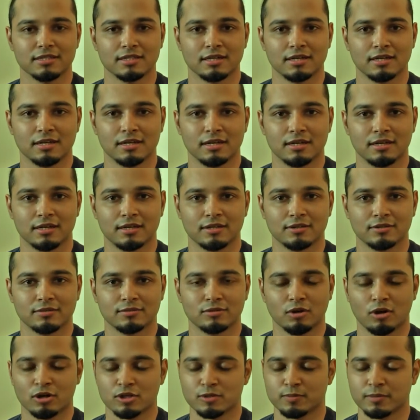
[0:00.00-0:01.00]

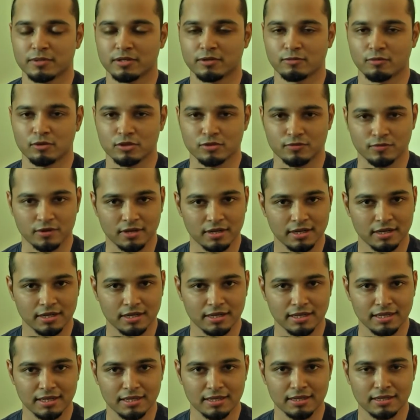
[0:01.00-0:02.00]
The hospital was very
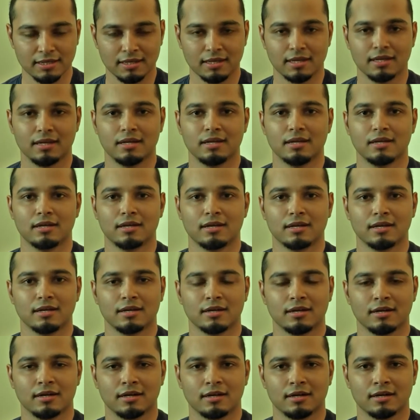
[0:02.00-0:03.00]
clean.
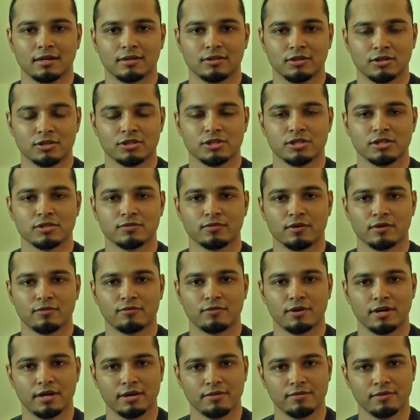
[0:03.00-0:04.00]
Nurses were
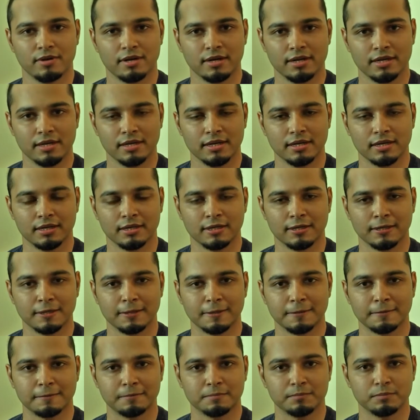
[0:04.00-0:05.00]
very, very
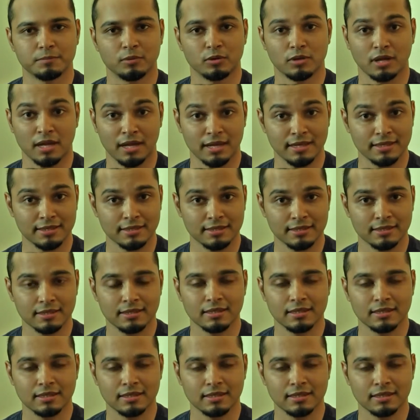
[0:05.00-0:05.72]
polite.